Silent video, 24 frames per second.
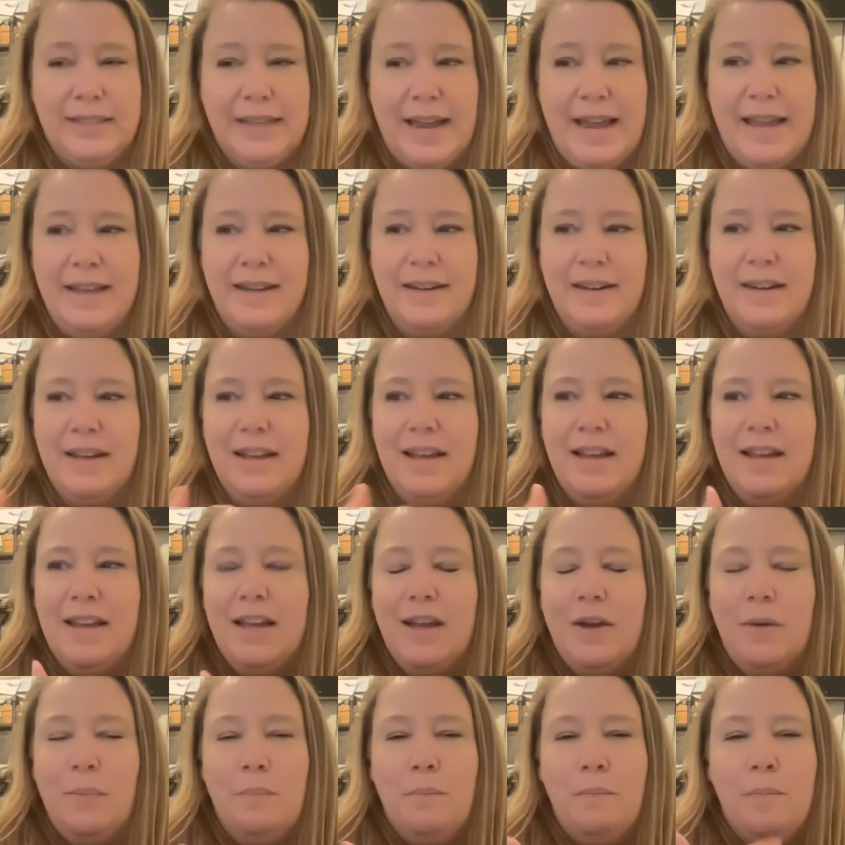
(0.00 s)
diet.
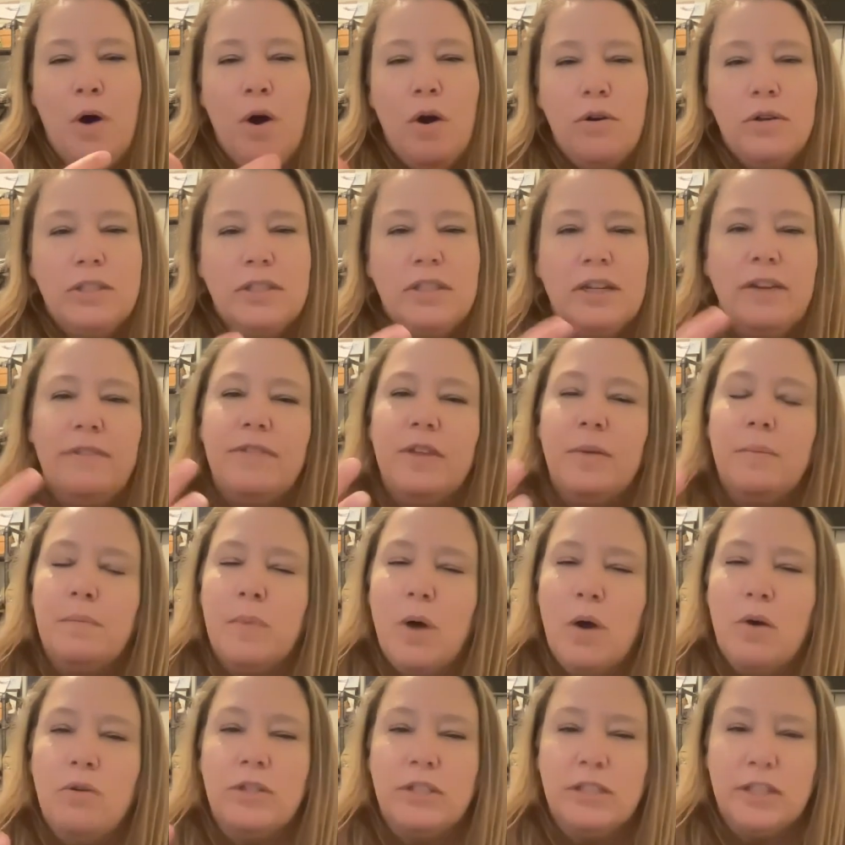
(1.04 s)
Most of the
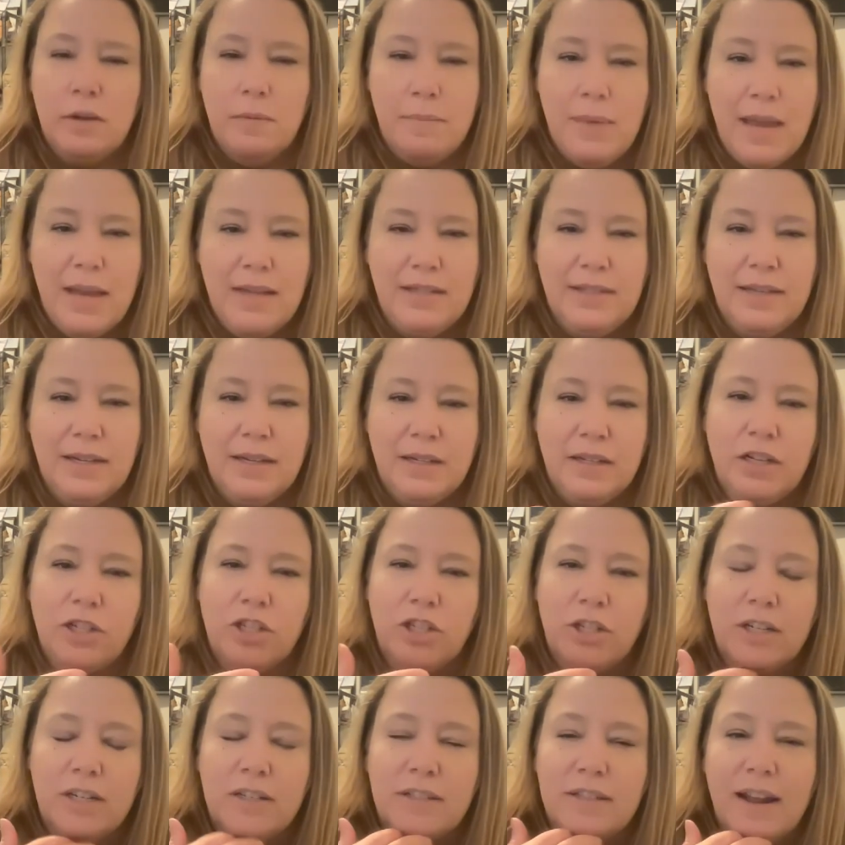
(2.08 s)
most amazing
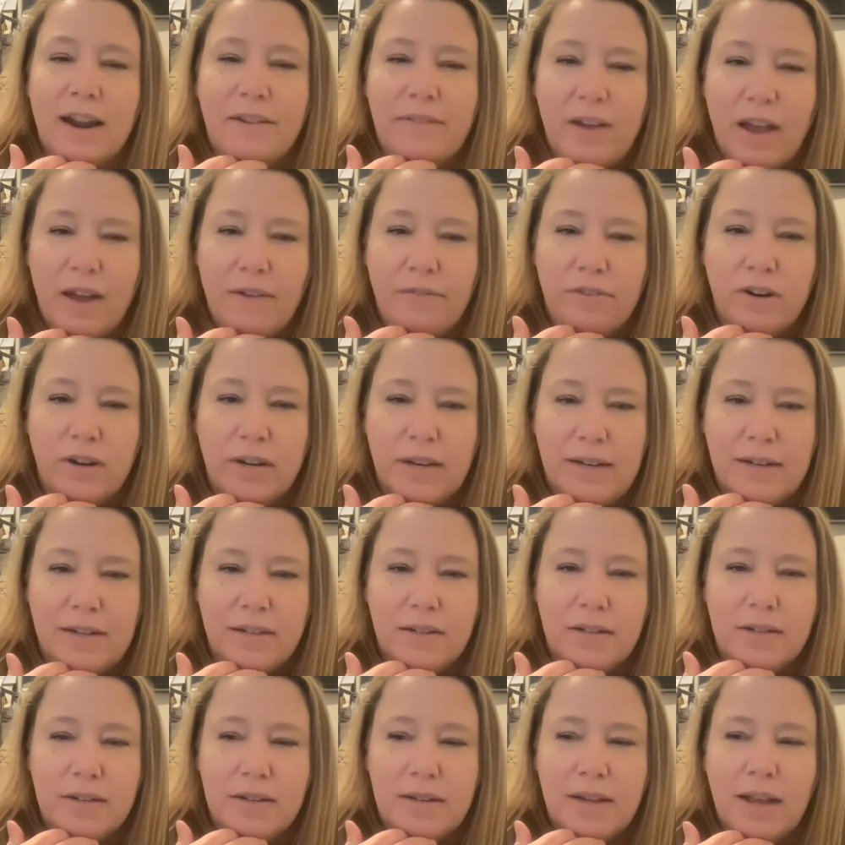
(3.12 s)
dishes that I've ever
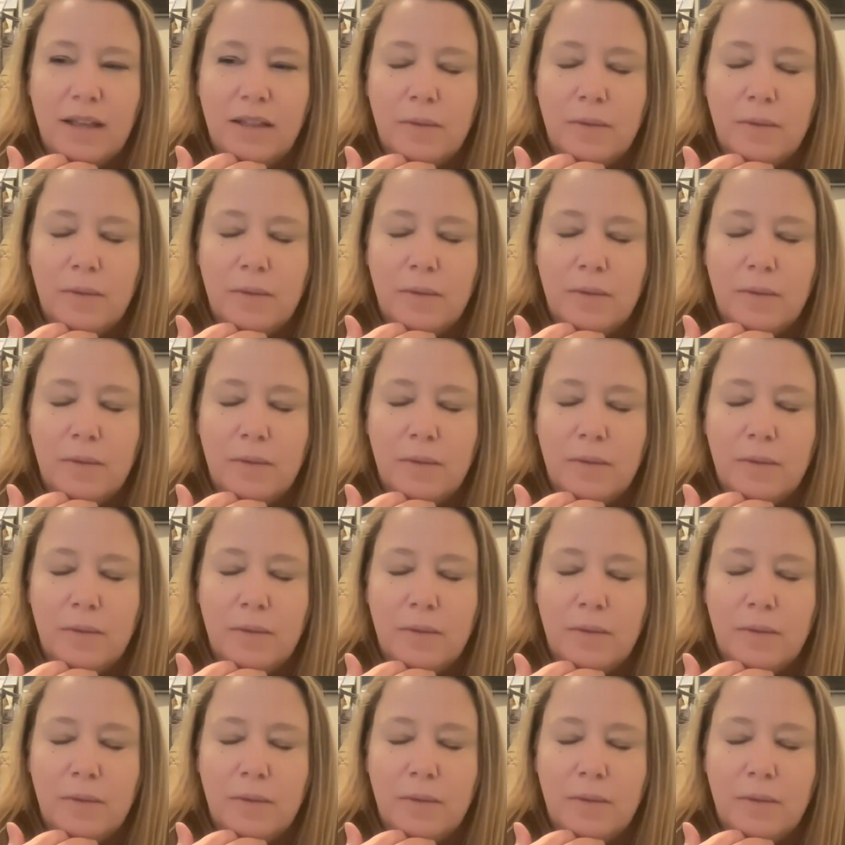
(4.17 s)
eaten